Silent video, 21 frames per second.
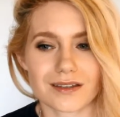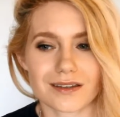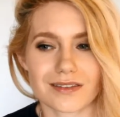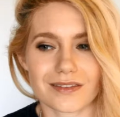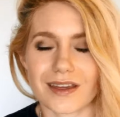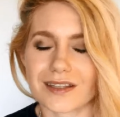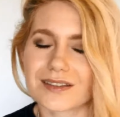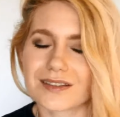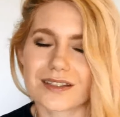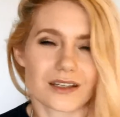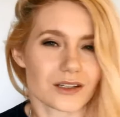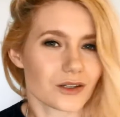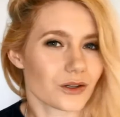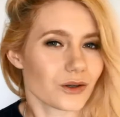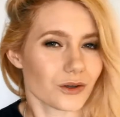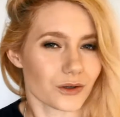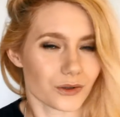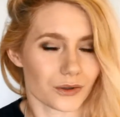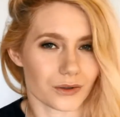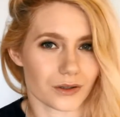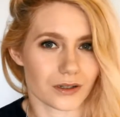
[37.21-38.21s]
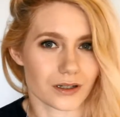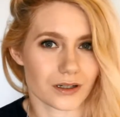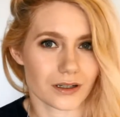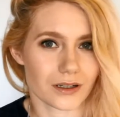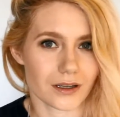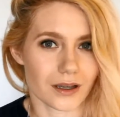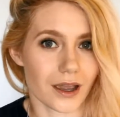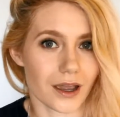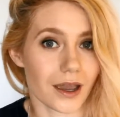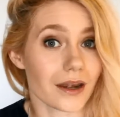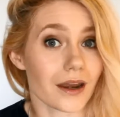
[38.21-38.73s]
that's unknown
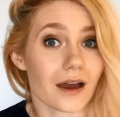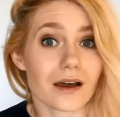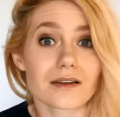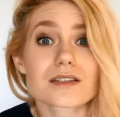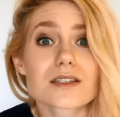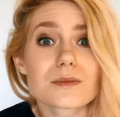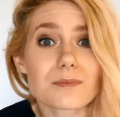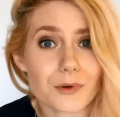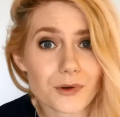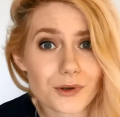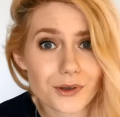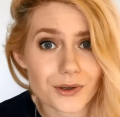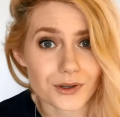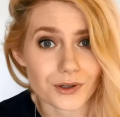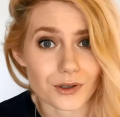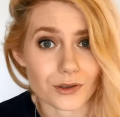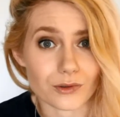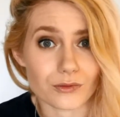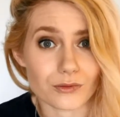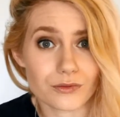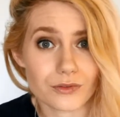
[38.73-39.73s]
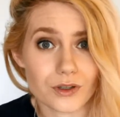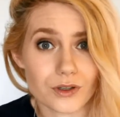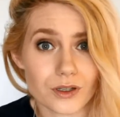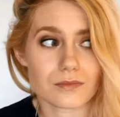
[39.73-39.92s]
and unspoken of.